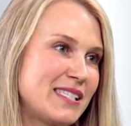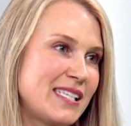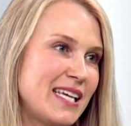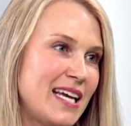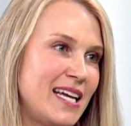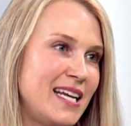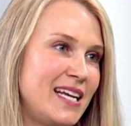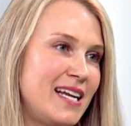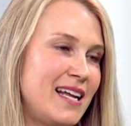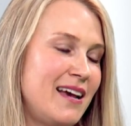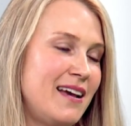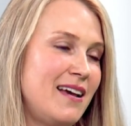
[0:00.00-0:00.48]

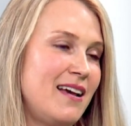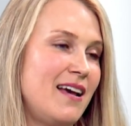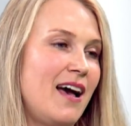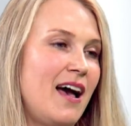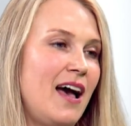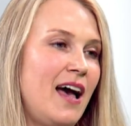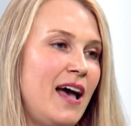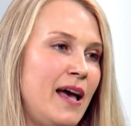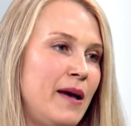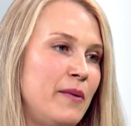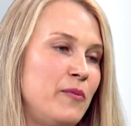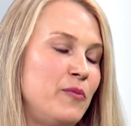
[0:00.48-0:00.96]
And
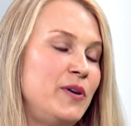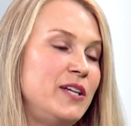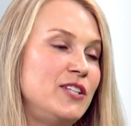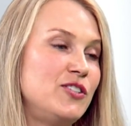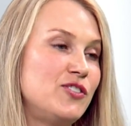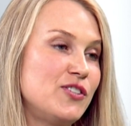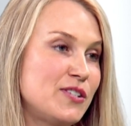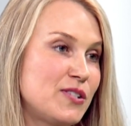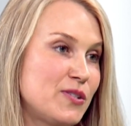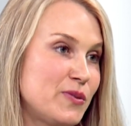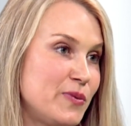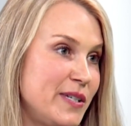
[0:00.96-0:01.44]
um, we
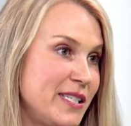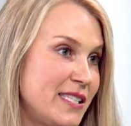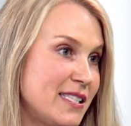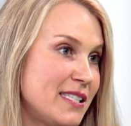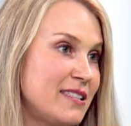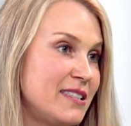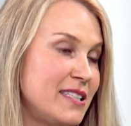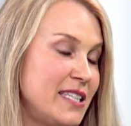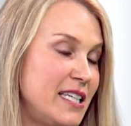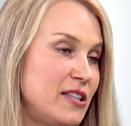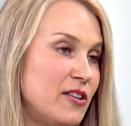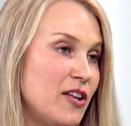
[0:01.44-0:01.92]
just
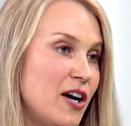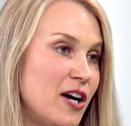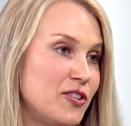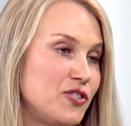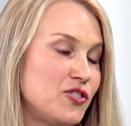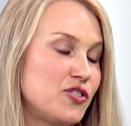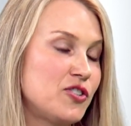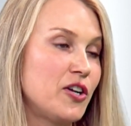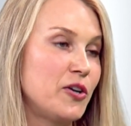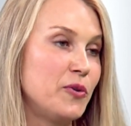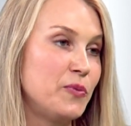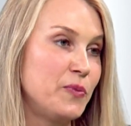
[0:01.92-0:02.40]
recently
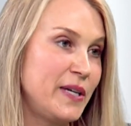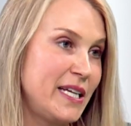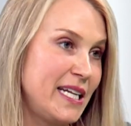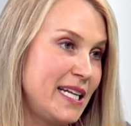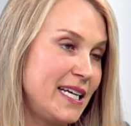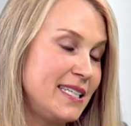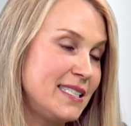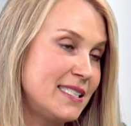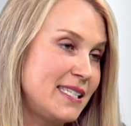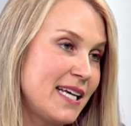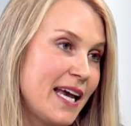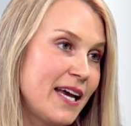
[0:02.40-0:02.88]
launched our
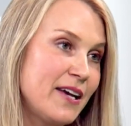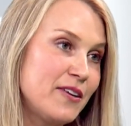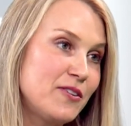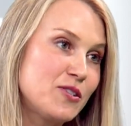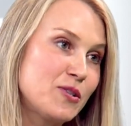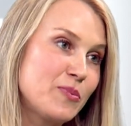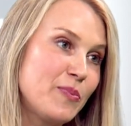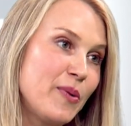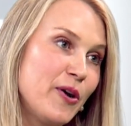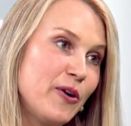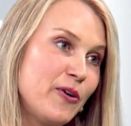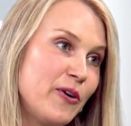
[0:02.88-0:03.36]
Reading Tales
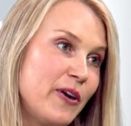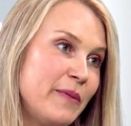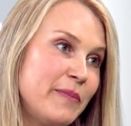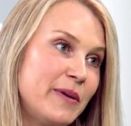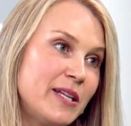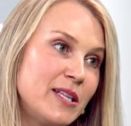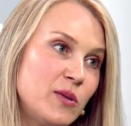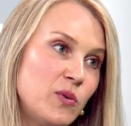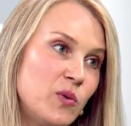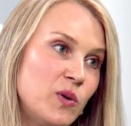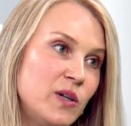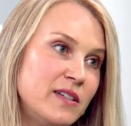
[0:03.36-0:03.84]
program
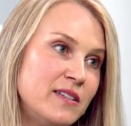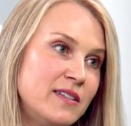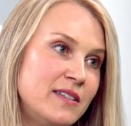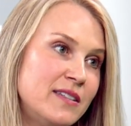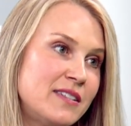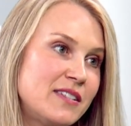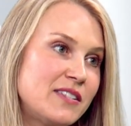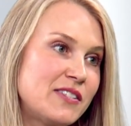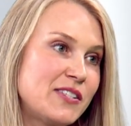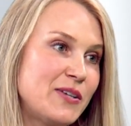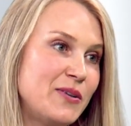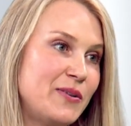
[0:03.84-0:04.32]
at
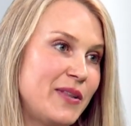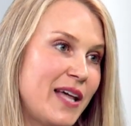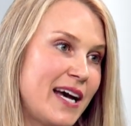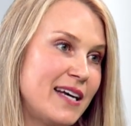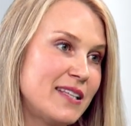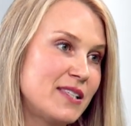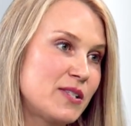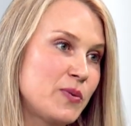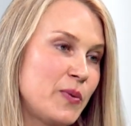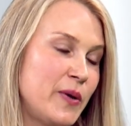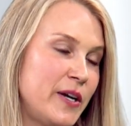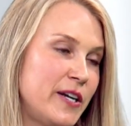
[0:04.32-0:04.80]
Lorton. So
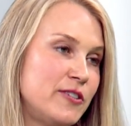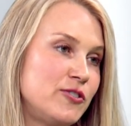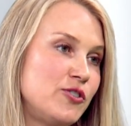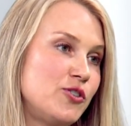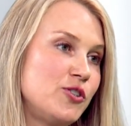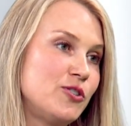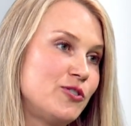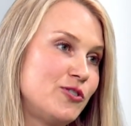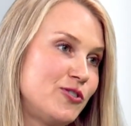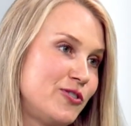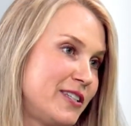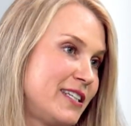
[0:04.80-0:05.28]
that's where
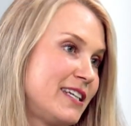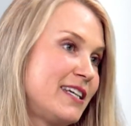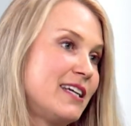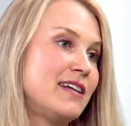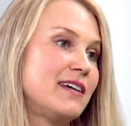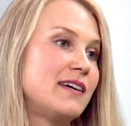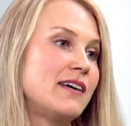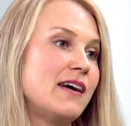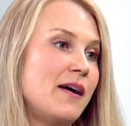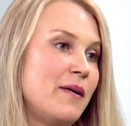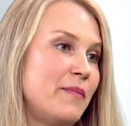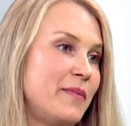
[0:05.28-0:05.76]
children get to
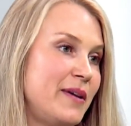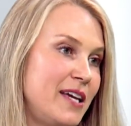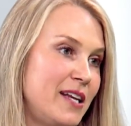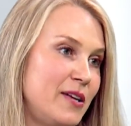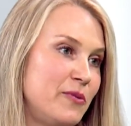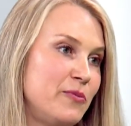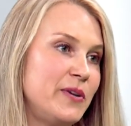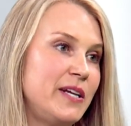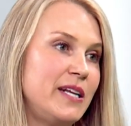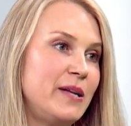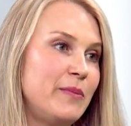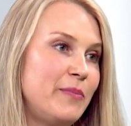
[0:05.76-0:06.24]
come in and read a